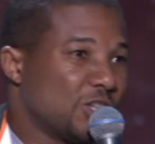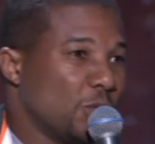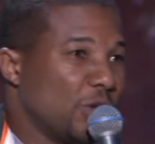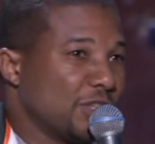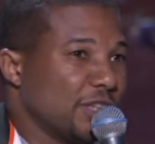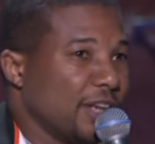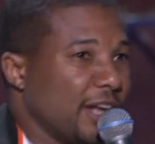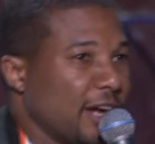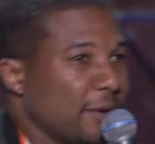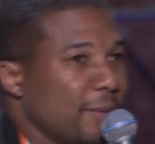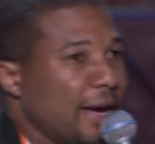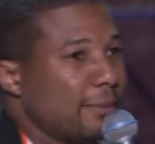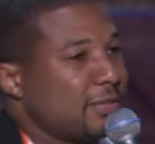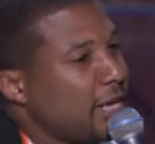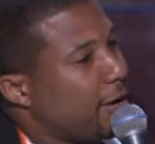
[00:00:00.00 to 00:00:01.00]
Schwarzenegger,
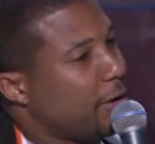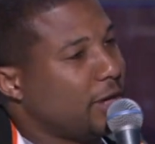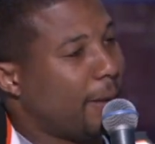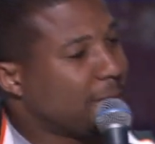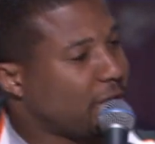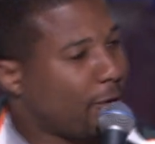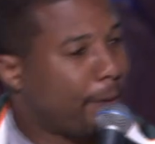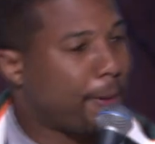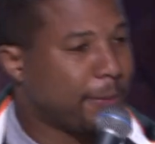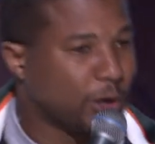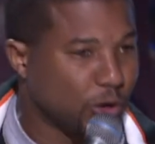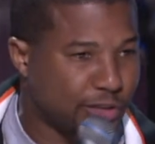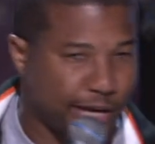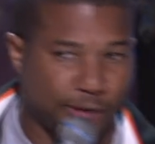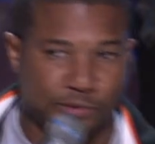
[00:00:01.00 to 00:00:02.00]
man. I'm telling you, don't telling people
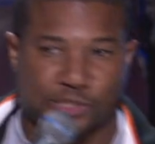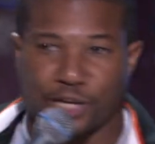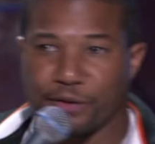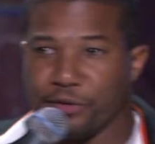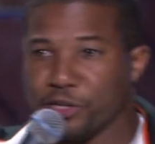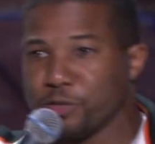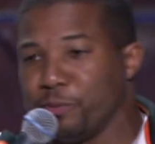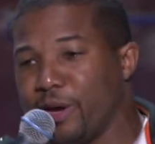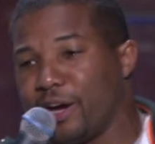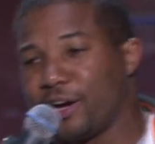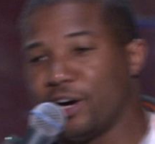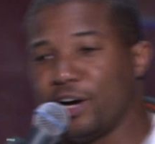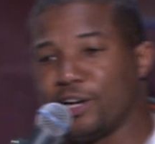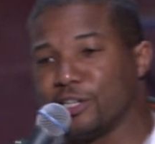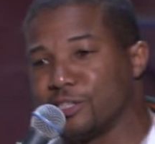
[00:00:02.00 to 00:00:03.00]
don't take him serious, man,
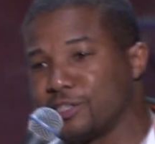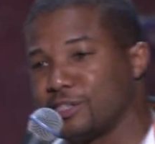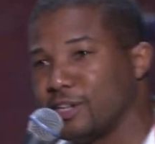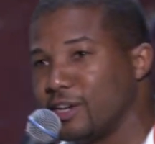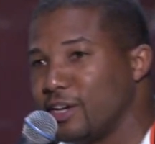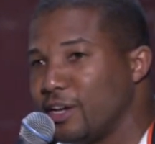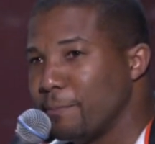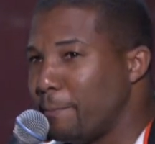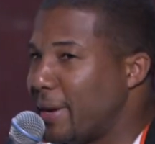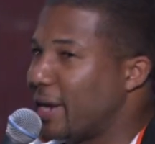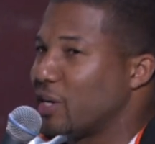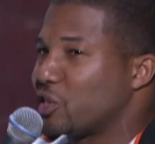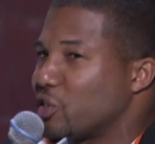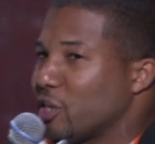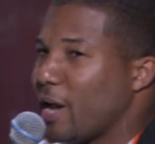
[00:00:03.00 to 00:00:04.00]
cuz
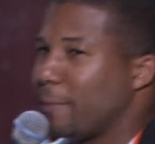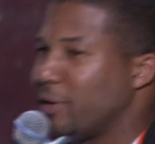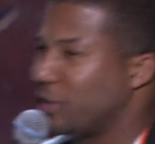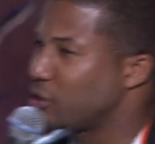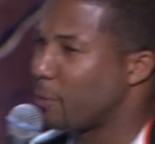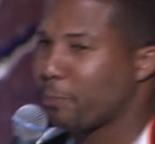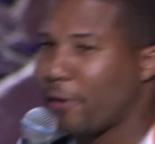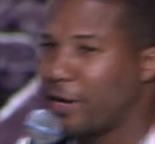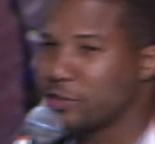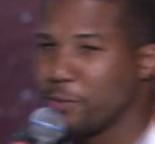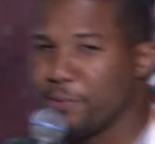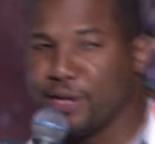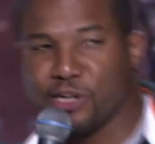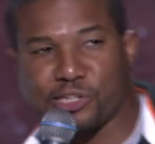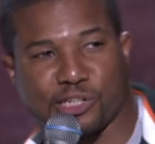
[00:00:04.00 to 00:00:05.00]
being a celebrity, there's a price
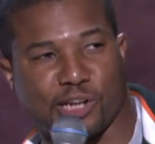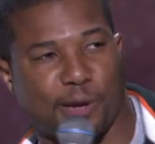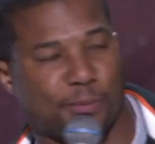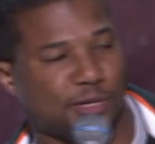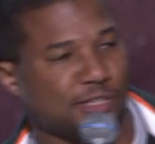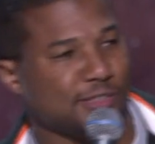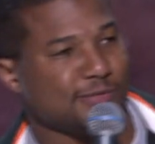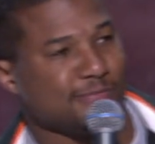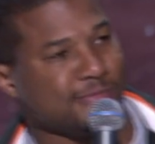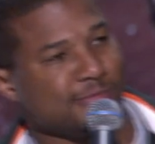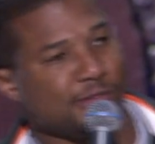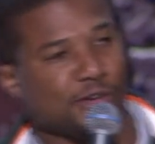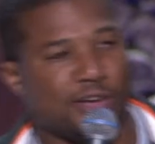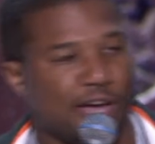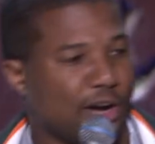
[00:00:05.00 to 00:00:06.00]
of being a celebrity.
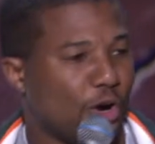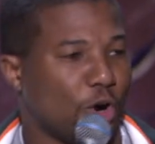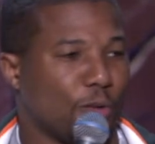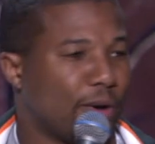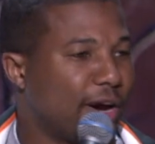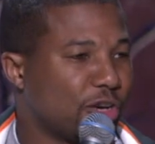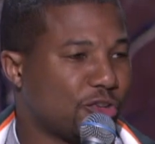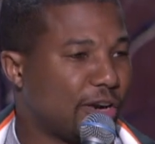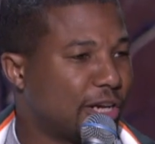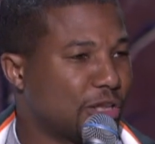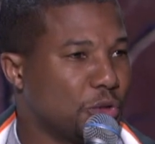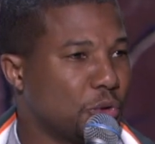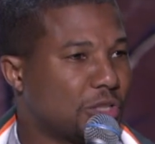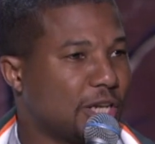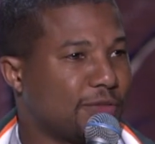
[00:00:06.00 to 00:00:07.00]
You can't go around trying to
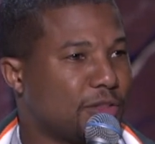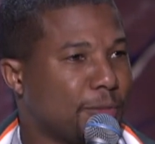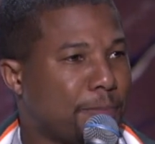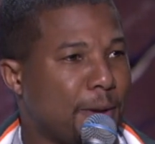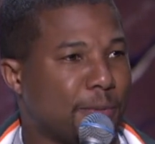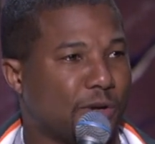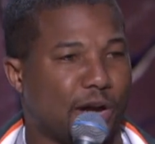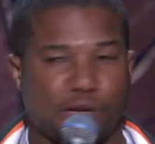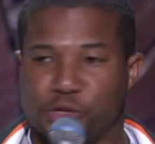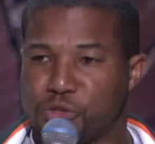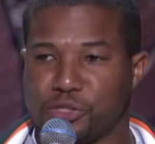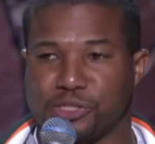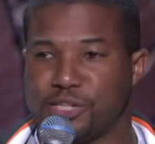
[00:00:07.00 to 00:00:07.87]
do stuff that people are not used to